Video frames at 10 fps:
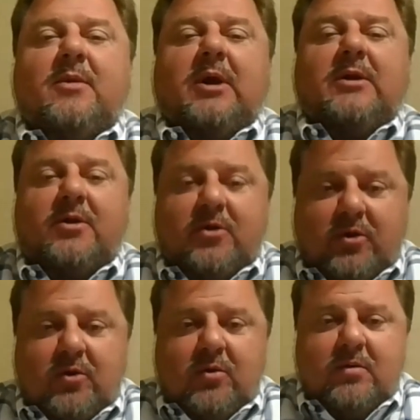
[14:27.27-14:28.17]
and then
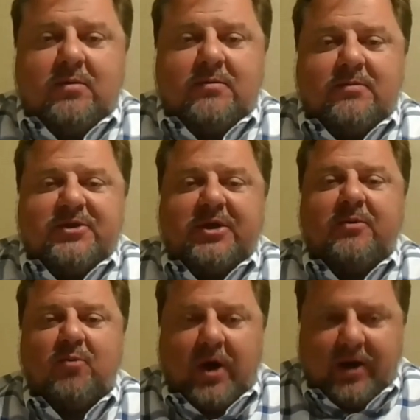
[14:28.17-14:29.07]
you sit
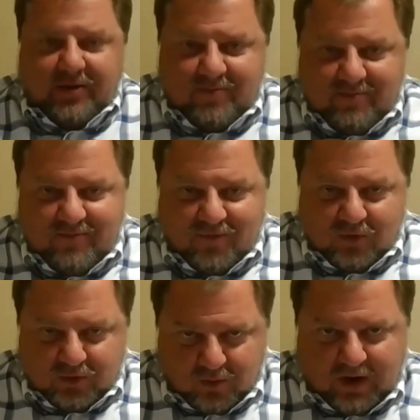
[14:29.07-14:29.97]
and wait for a
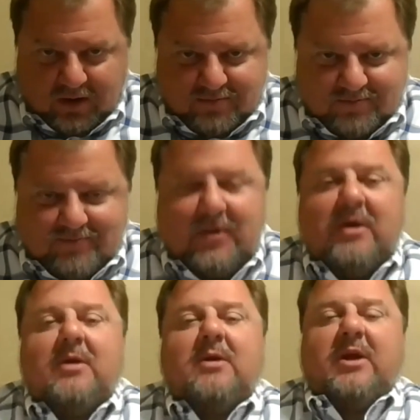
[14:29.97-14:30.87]
little while.
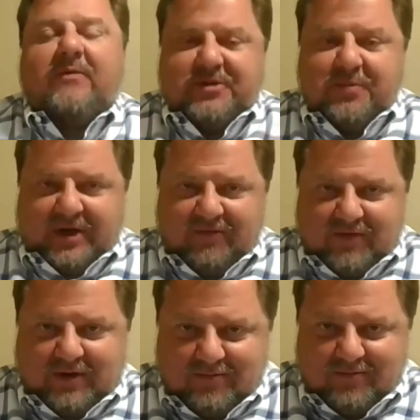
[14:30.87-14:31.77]
If it's a big
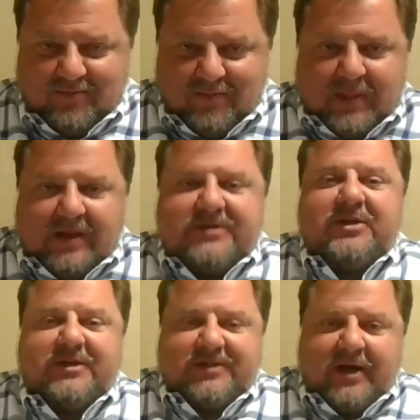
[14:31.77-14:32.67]
event, it's
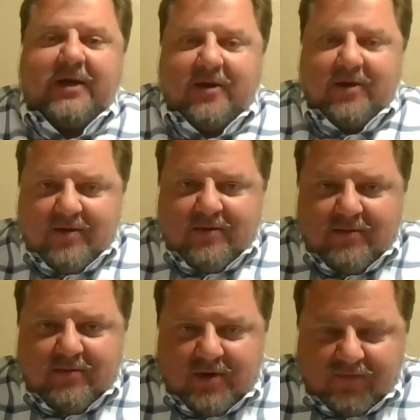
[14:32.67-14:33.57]
going to take
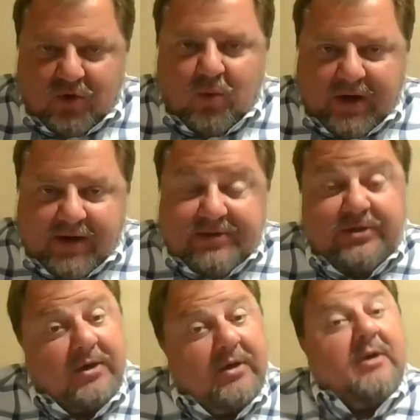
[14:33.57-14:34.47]
a few
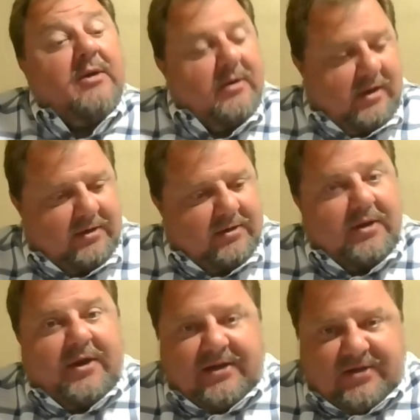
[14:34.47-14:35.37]
weeks. And
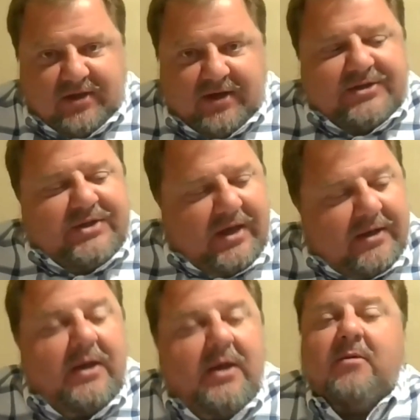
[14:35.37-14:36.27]
in cases like
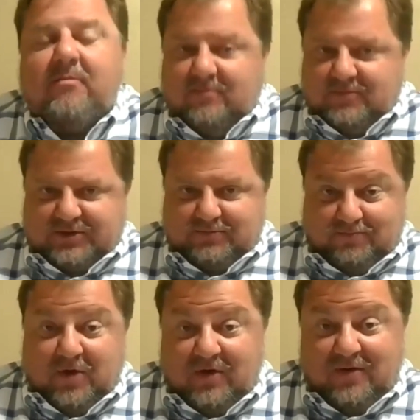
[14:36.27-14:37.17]
Sandy,
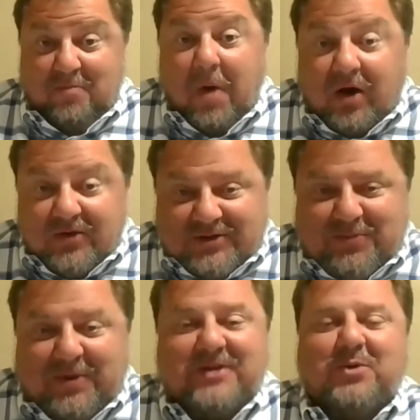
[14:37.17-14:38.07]
months,
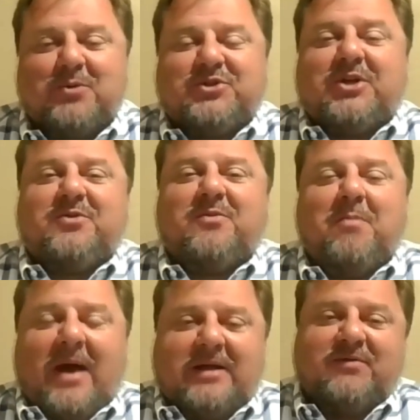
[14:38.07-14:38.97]
because there was such a
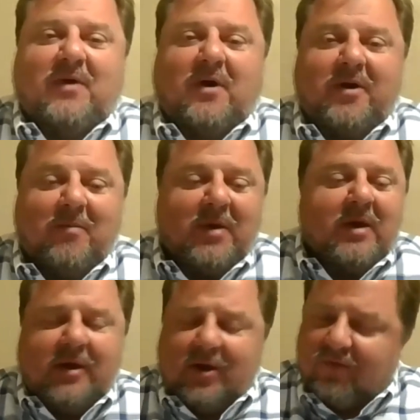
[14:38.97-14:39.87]
massive volume.
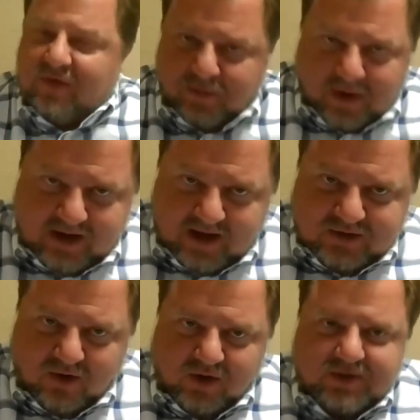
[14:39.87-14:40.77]
If everybody has
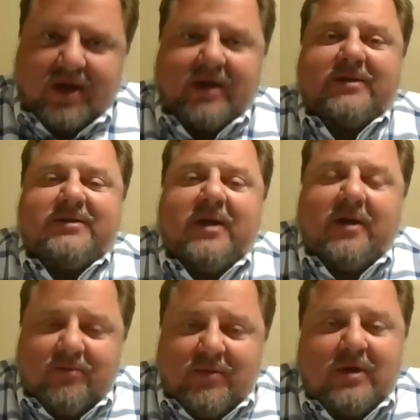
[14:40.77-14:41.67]
a heart attack in
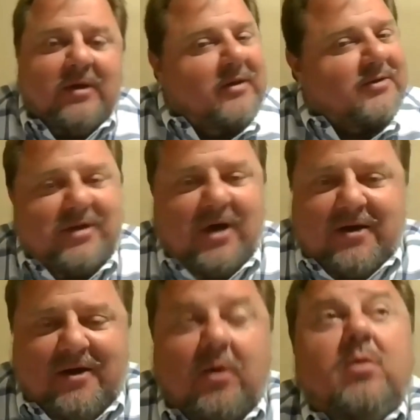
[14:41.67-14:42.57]
town, there's not an,